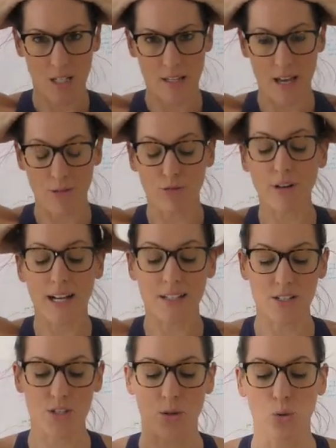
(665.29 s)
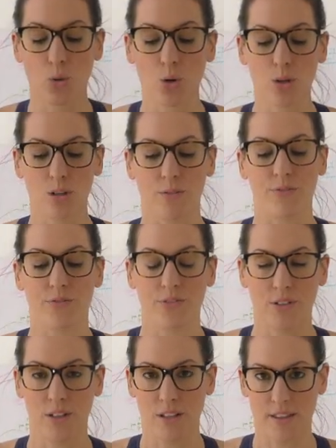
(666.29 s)
that runs all of
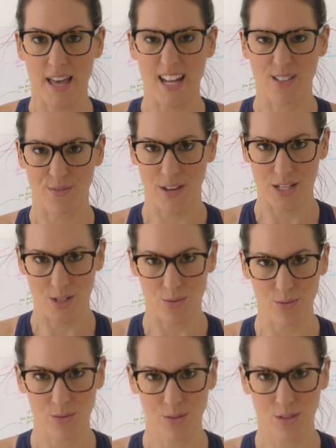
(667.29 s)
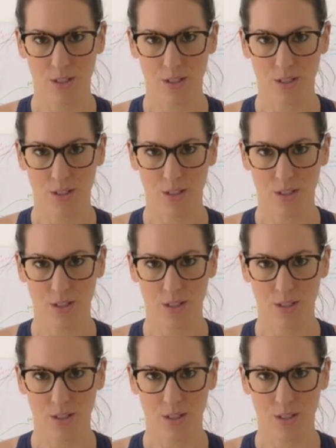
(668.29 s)
that vessel,